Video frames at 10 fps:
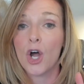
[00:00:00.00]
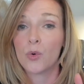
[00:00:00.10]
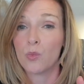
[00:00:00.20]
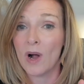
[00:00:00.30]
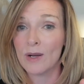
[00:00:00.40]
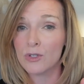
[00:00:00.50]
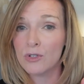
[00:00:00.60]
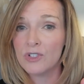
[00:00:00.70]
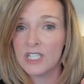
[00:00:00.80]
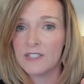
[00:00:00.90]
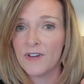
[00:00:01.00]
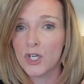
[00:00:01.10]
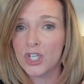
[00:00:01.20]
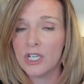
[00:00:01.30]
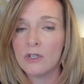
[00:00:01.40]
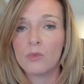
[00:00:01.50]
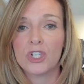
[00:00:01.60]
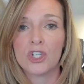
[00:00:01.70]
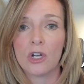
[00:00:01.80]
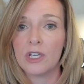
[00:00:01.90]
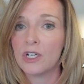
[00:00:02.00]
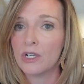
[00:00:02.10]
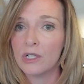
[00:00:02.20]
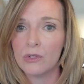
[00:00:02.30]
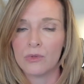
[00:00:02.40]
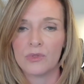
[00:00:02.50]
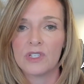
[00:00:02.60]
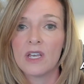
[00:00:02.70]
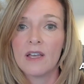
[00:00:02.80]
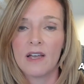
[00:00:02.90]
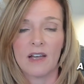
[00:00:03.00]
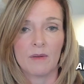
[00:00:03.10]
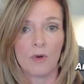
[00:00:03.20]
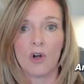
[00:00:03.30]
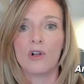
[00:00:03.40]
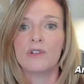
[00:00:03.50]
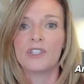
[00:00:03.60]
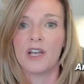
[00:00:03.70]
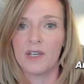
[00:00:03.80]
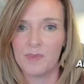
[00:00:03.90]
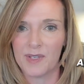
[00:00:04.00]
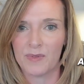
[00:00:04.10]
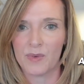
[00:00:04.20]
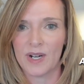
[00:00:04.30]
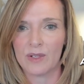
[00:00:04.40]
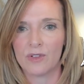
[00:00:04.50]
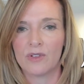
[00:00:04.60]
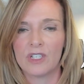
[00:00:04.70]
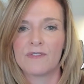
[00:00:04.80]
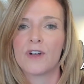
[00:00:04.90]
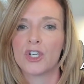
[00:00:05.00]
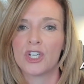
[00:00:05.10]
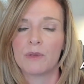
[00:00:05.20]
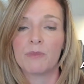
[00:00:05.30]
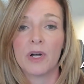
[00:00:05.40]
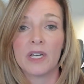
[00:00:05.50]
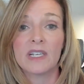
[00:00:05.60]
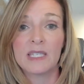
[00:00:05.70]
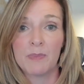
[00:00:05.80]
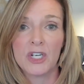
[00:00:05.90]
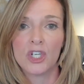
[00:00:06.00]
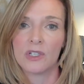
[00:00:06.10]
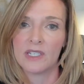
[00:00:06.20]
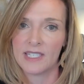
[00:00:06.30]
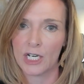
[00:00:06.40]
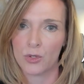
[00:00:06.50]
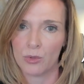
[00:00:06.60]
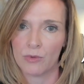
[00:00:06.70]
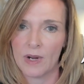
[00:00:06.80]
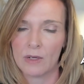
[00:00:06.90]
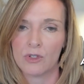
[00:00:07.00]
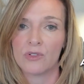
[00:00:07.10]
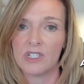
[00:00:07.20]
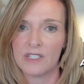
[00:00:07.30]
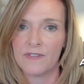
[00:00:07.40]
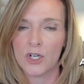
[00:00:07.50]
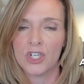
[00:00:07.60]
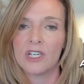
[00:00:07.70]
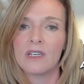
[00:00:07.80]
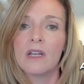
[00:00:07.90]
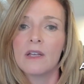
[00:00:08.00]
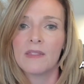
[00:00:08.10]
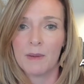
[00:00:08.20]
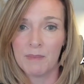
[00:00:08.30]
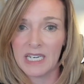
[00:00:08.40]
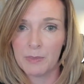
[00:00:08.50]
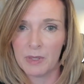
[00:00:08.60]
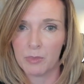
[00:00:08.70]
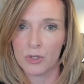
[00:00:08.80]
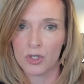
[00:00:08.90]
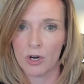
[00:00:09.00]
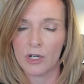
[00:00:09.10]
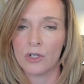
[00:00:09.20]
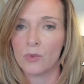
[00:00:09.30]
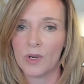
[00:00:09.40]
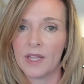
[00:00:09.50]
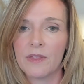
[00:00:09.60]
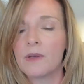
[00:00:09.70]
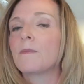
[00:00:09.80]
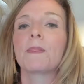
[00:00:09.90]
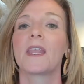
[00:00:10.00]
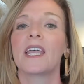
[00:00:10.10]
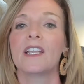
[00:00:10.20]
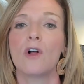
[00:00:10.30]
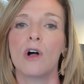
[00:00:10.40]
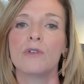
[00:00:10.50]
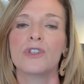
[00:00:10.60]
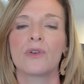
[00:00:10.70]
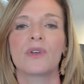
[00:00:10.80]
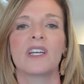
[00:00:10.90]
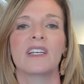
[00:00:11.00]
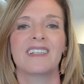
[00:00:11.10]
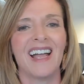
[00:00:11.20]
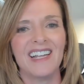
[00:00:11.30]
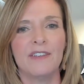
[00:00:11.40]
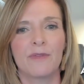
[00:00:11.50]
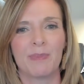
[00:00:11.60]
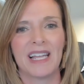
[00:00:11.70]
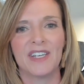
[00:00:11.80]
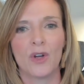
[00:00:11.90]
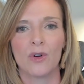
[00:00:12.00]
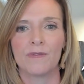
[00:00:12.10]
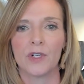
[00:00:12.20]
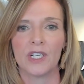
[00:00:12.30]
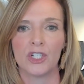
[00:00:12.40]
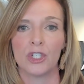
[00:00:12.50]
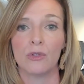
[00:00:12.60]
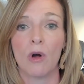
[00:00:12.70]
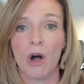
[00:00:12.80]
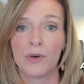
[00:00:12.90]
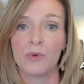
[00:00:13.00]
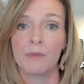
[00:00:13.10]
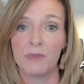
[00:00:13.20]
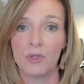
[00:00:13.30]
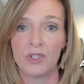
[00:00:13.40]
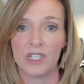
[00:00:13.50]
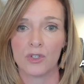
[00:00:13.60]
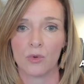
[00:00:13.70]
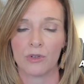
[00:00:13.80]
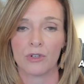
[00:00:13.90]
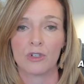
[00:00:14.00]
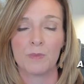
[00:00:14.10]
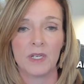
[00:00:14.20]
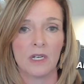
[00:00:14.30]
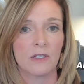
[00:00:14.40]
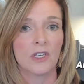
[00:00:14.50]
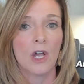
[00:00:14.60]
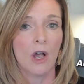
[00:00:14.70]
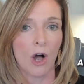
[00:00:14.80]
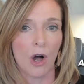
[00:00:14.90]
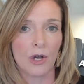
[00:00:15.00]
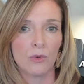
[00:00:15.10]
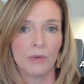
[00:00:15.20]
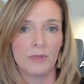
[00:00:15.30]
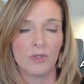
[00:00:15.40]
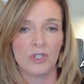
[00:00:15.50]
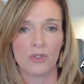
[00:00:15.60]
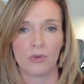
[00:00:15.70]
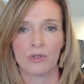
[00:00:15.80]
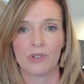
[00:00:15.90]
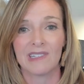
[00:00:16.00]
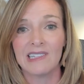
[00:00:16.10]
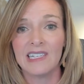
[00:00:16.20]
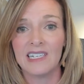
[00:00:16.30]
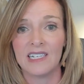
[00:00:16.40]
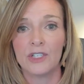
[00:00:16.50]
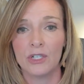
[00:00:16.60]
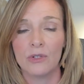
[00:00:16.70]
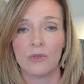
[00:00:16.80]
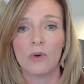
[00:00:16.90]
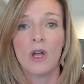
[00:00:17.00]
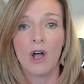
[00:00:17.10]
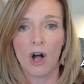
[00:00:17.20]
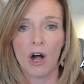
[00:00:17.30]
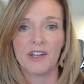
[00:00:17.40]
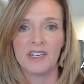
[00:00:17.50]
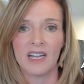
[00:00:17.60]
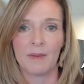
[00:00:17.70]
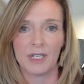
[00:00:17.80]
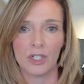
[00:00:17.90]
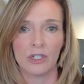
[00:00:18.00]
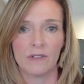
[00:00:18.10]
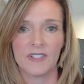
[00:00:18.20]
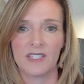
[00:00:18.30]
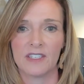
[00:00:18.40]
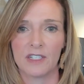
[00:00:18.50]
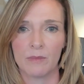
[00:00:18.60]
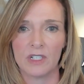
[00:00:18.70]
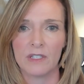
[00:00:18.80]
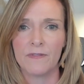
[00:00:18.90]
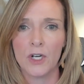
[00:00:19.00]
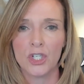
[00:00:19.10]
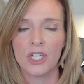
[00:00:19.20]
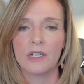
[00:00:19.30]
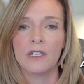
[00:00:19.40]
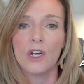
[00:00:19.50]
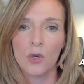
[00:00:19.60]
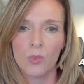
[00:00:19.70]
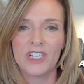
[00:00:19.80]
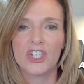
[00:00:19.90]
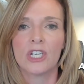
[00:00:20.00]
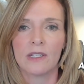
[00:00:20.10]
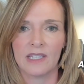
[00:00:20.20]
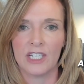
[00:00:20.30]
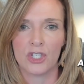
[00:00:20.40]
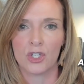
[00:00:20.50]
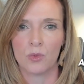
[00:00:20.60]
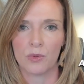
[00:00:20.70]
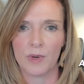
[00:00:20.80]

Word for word: arousal dysfunction, which includes all types of arousal dysfunction, but especially sexual arousal dysfunction that many people struggle with. It also can kind of blend over into autoimmune disorders because autoimmune disorders lead to autonomic nervous system dysfunction, which leads to